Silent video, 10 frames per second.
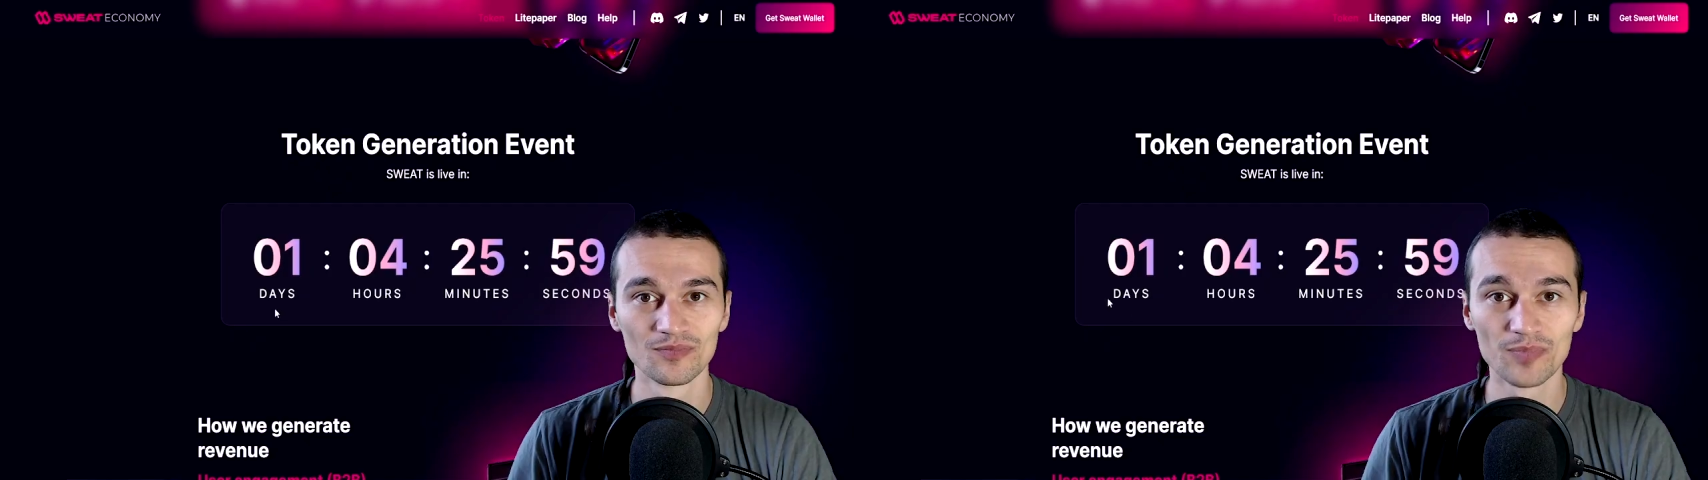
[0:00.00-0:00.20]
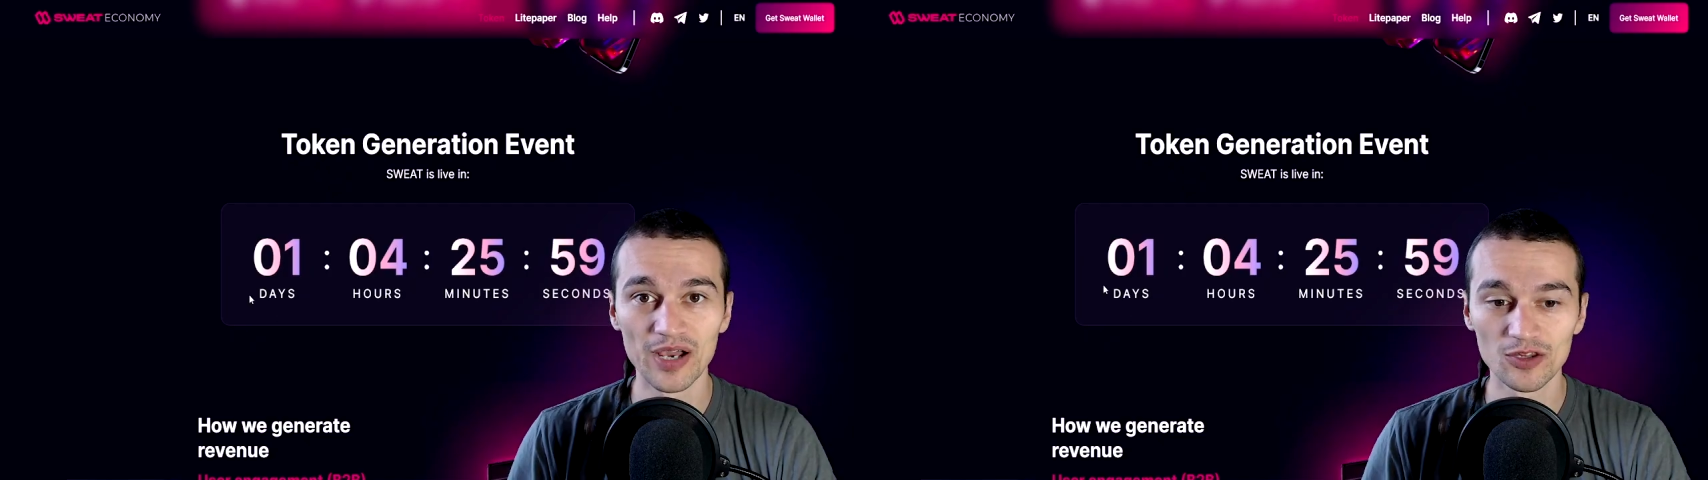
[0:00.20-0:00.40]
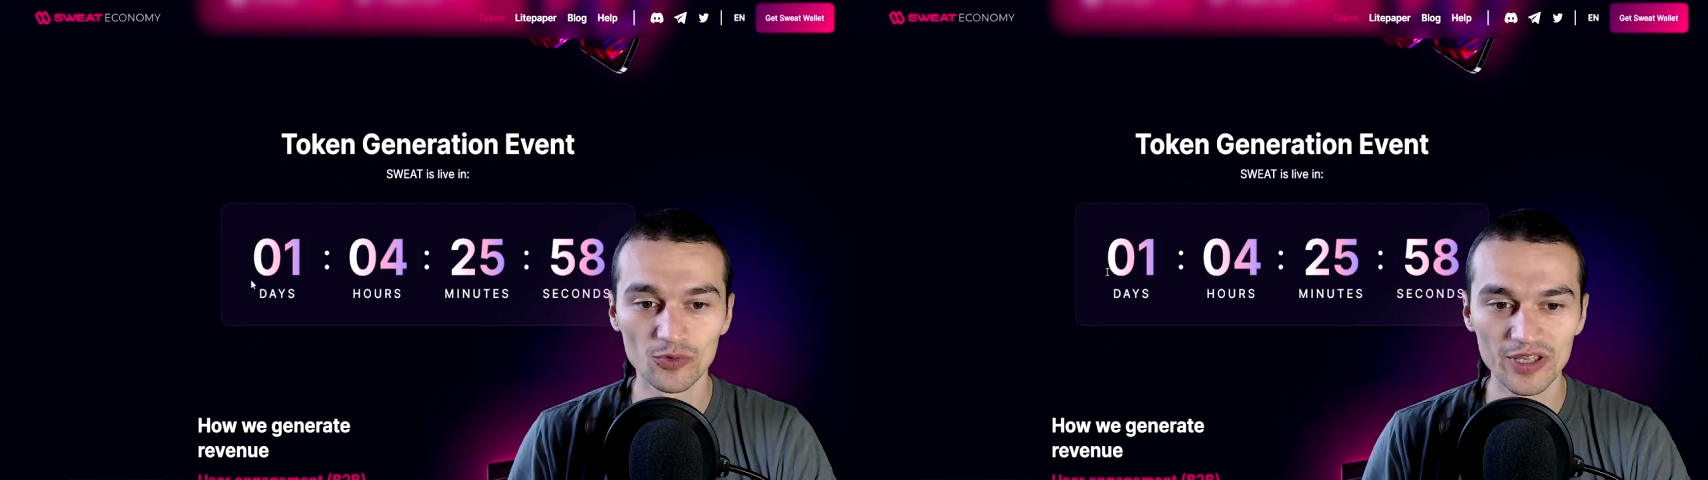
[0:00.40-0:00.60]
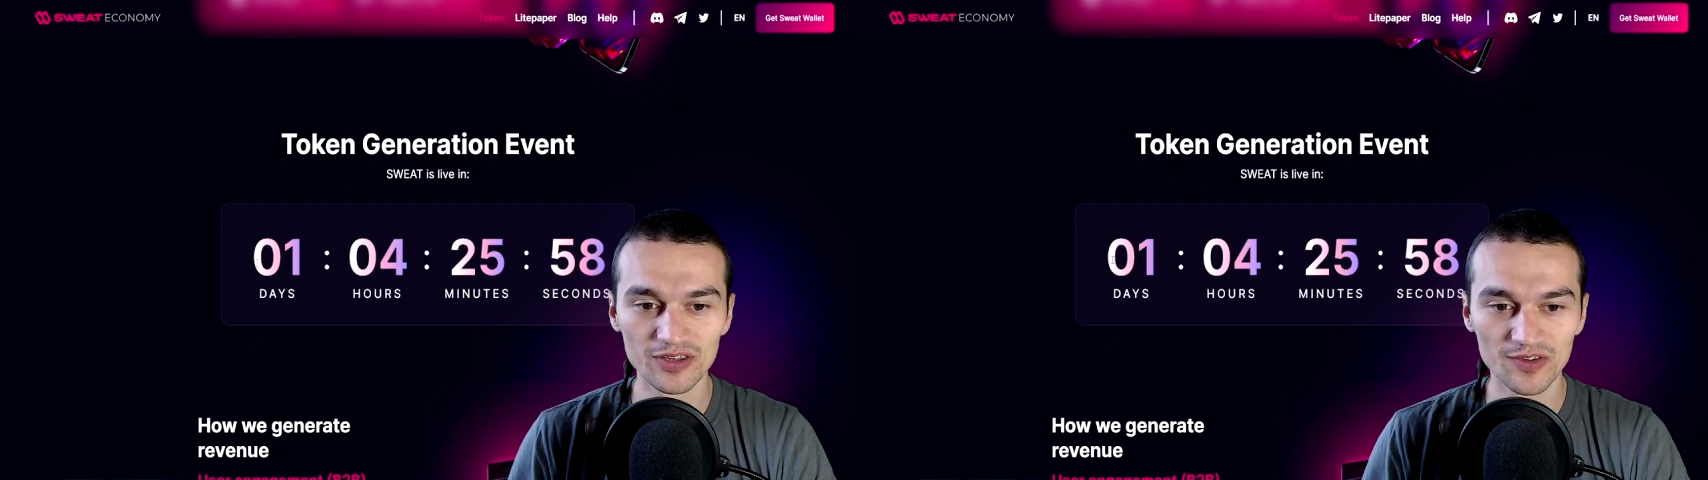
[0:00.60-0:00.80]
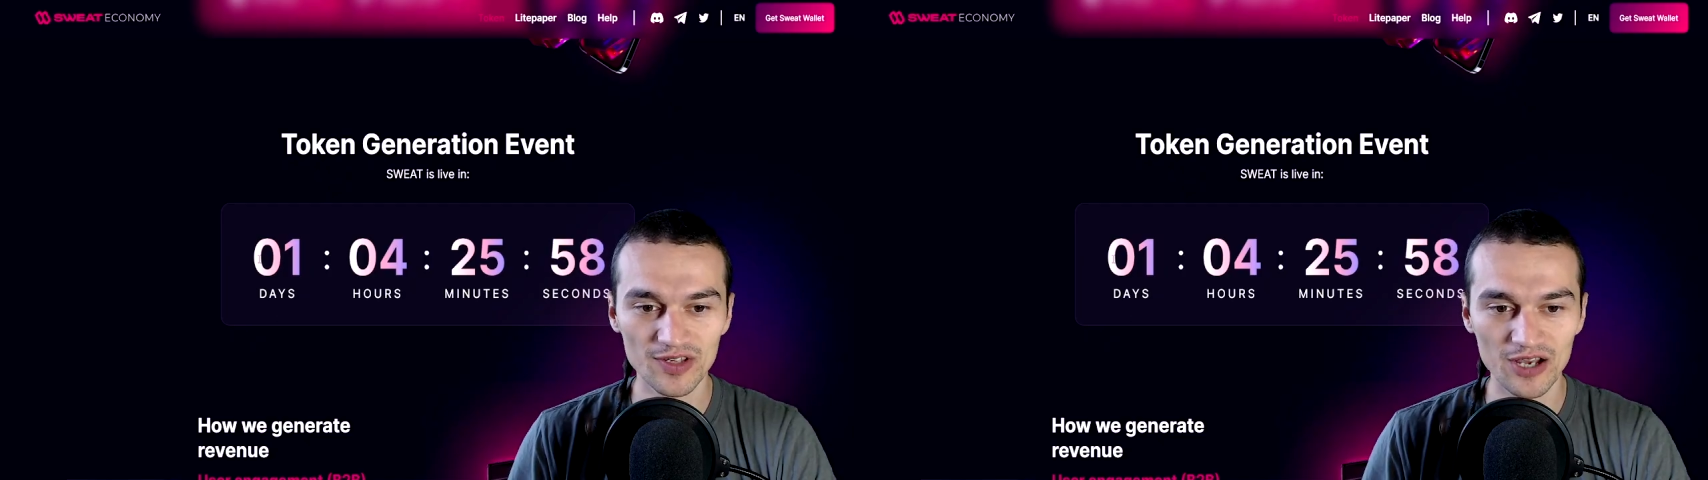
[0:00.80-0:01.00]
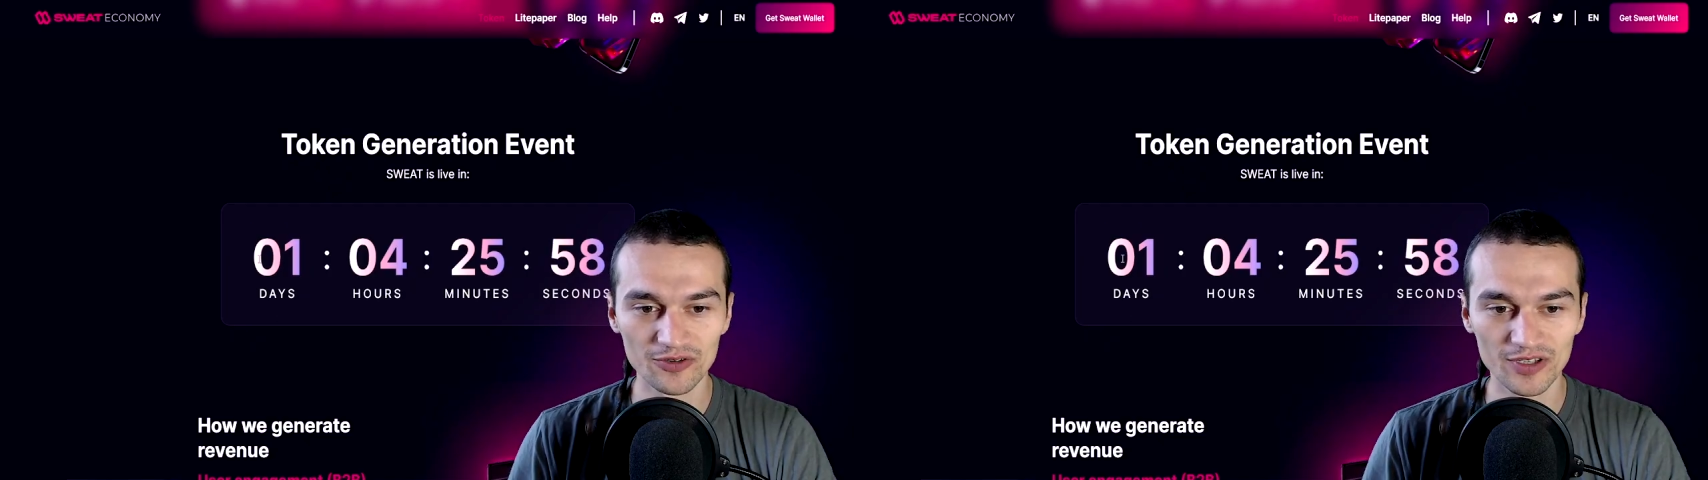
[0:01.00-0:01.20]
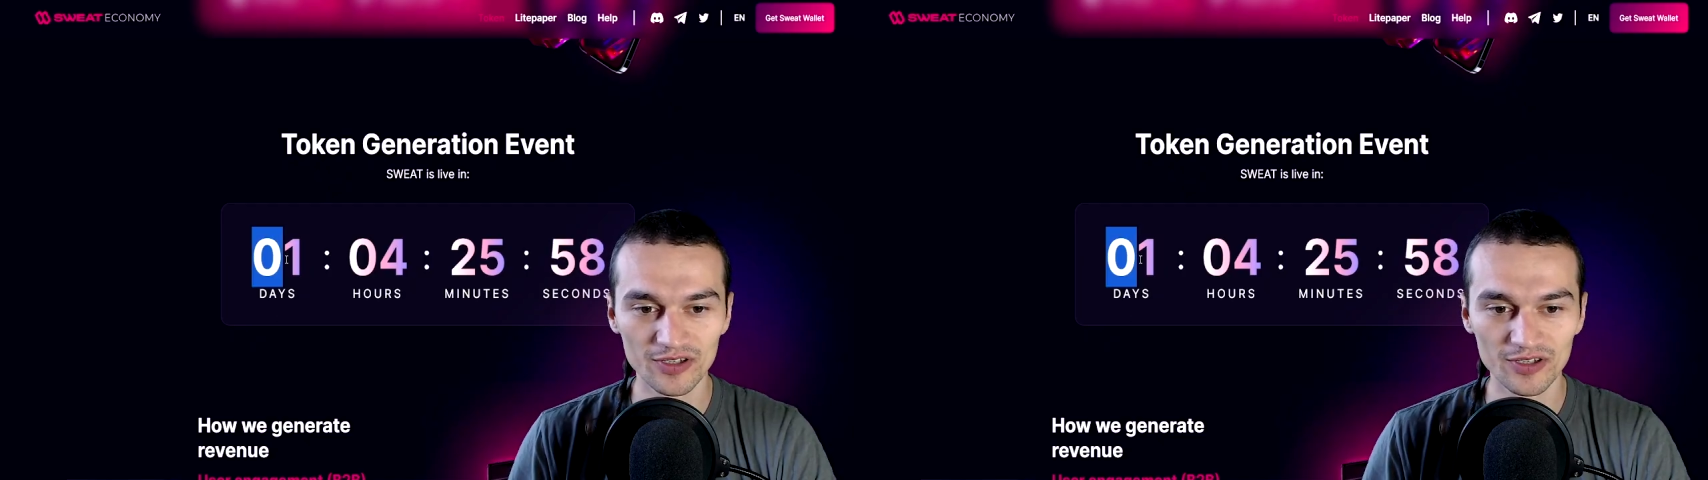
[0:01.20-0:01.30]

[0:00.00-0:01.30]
By the way, this counter